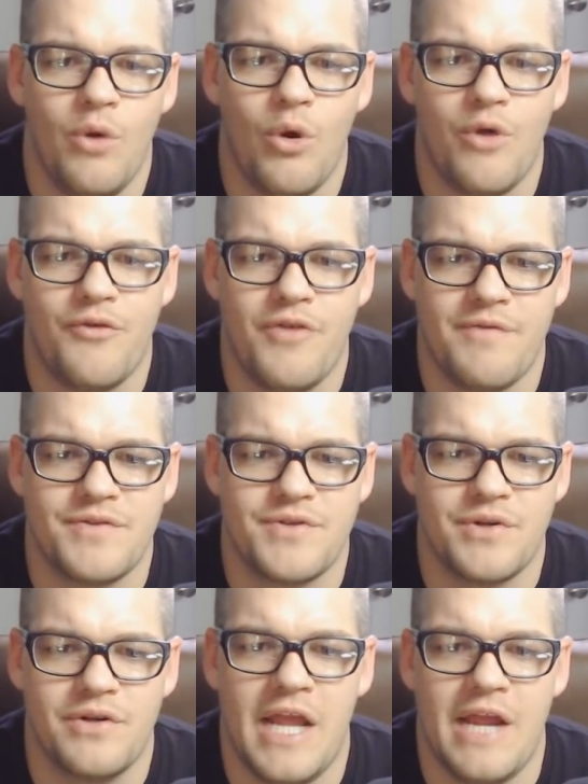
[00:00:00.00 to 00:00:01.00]
Or if you have a
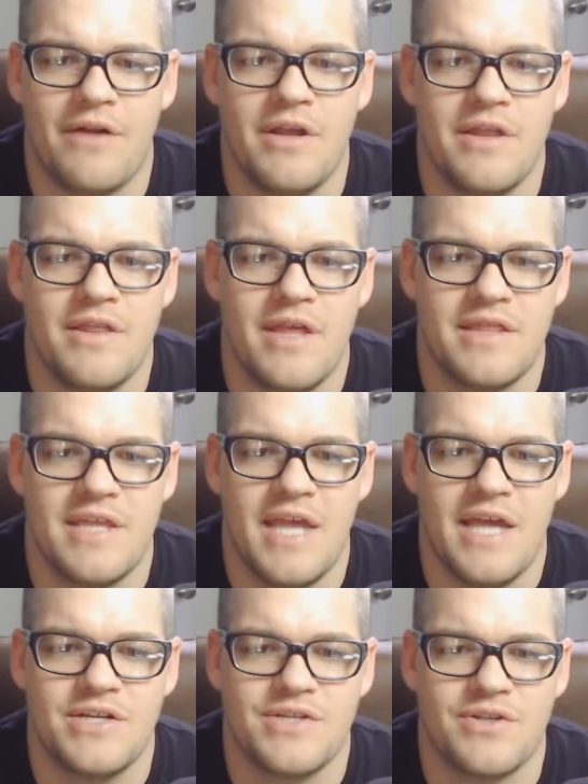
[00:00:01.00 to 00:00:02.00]
certain area that the
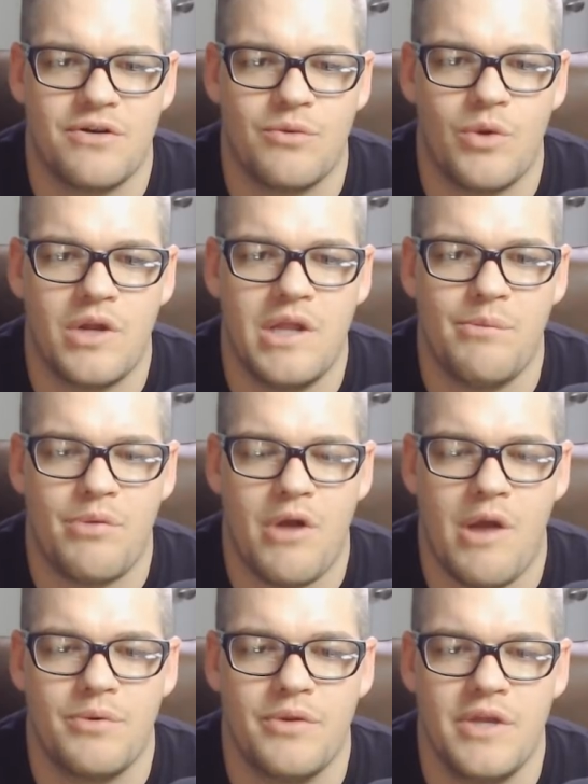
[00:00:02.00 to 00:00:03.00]
edges aren't working
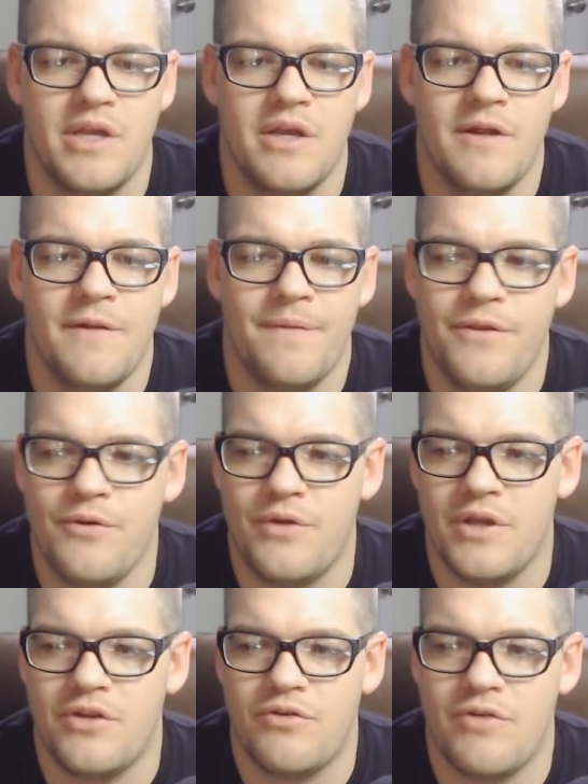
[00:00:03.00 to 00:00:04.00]
properly, you
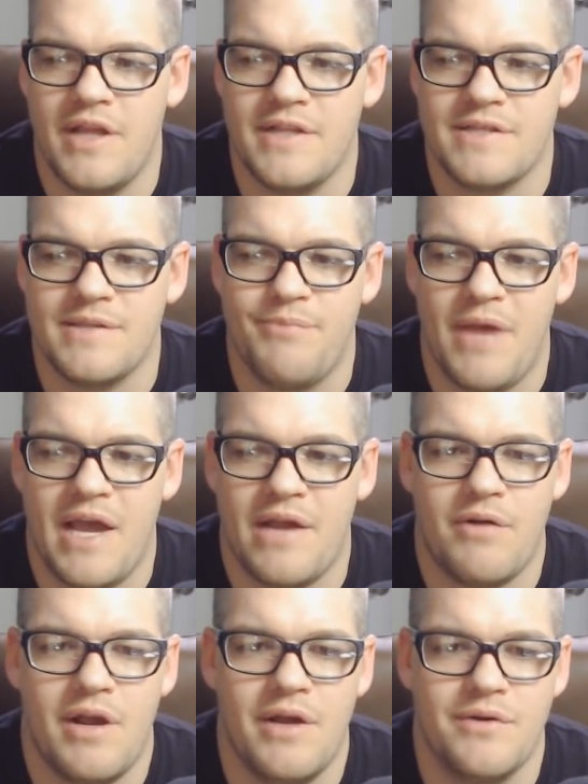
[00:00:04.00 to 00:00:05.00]
could create some
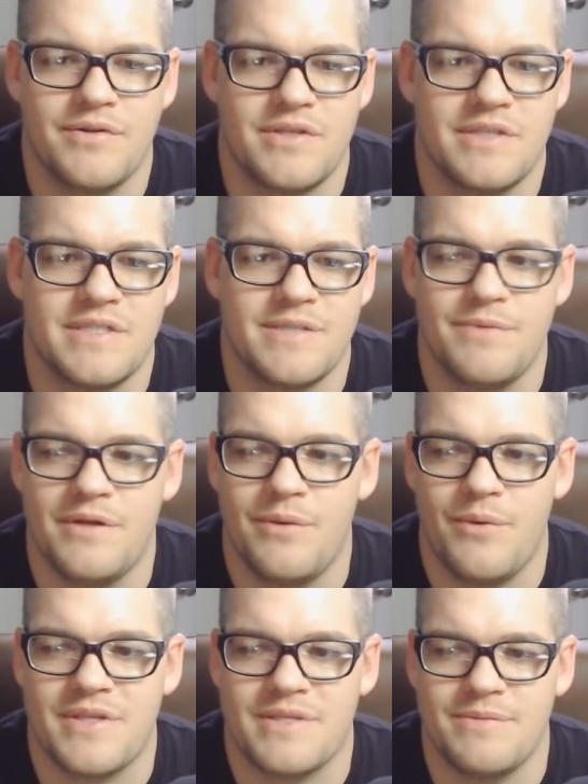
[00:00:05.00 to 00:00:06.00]
backgrounds and
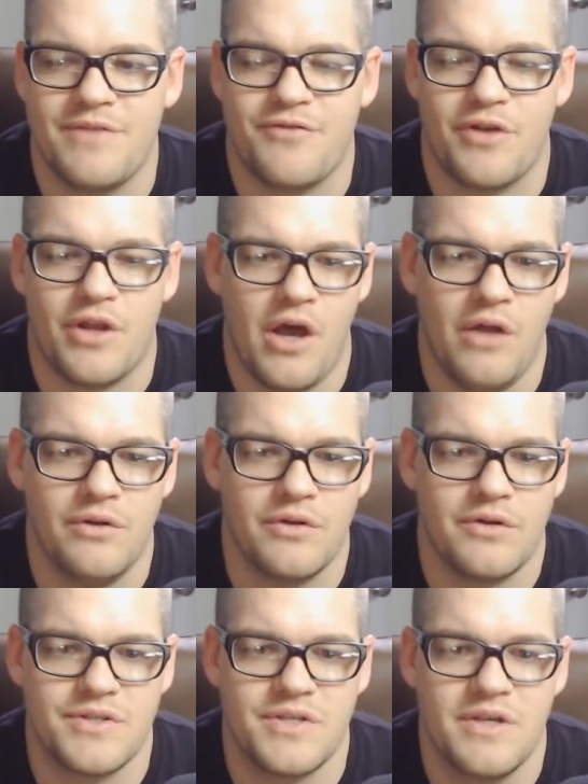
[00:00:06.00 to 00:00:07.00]
with some different
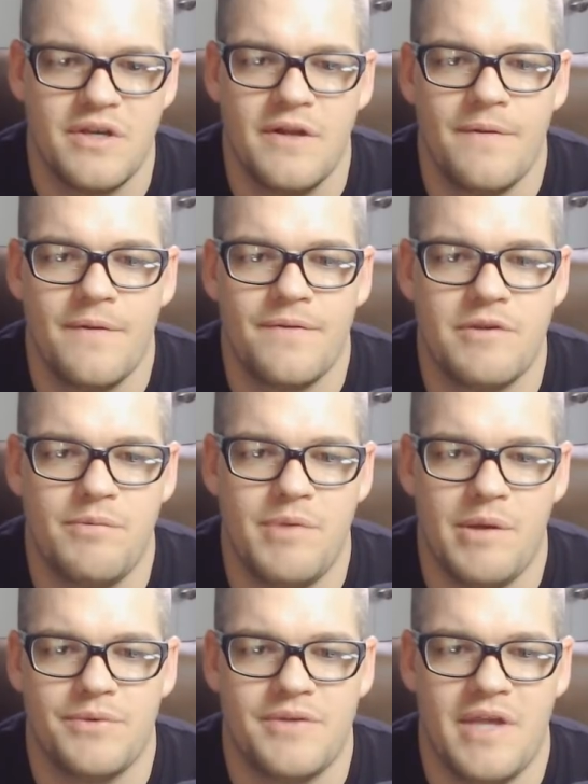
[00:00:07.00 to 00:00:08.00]
colors to be
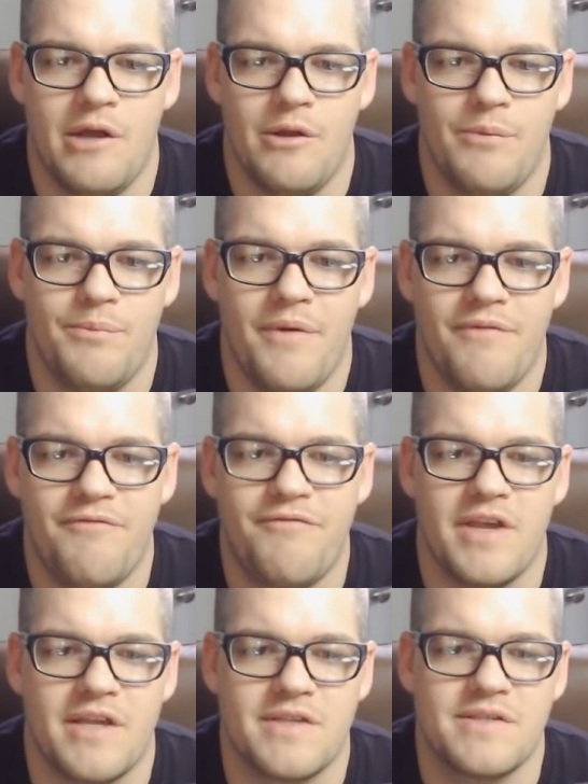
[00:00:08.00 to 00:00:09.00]
able to help
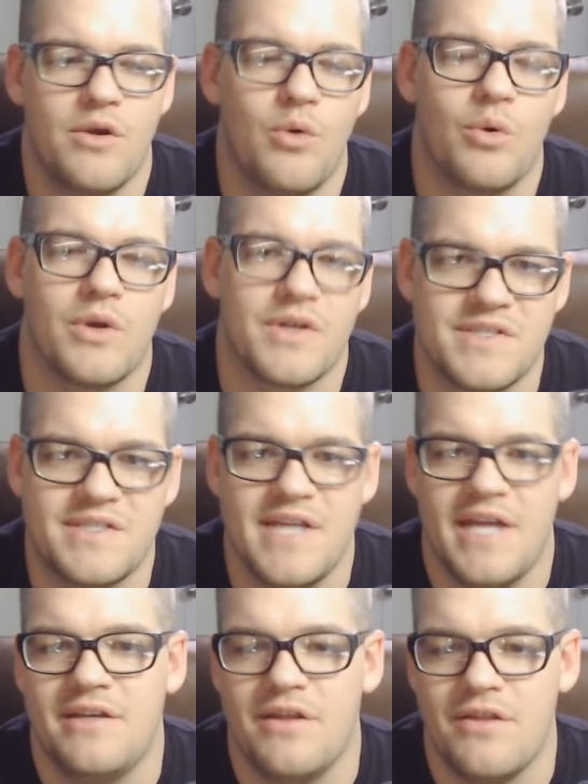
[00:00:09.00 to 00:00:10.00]
fix or
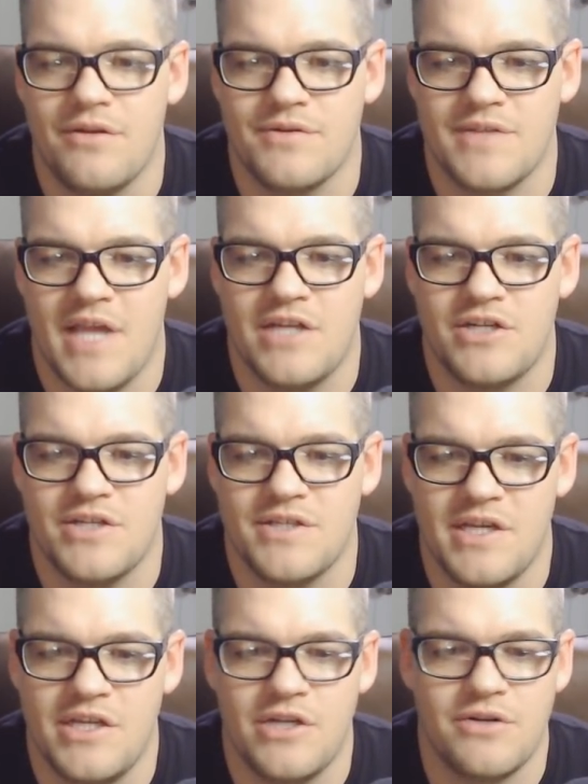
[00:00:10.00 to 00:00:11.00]
extend those
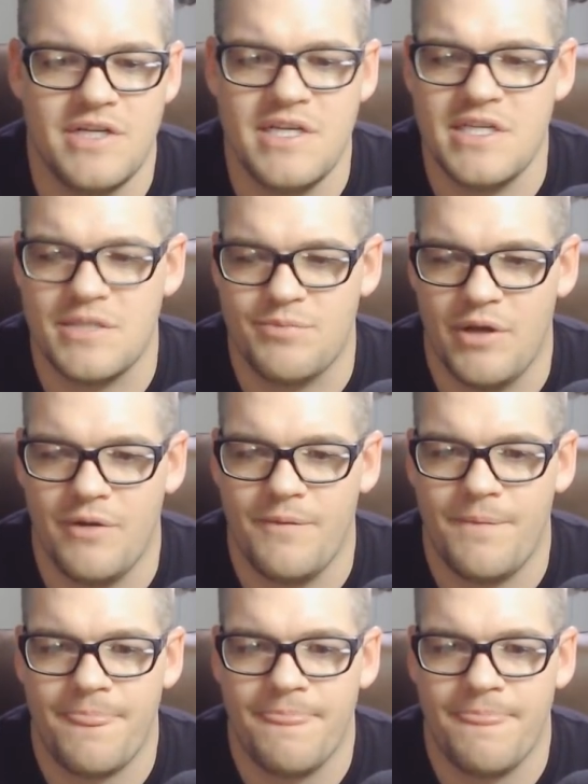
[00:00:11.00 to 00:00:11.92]
edges in your despill.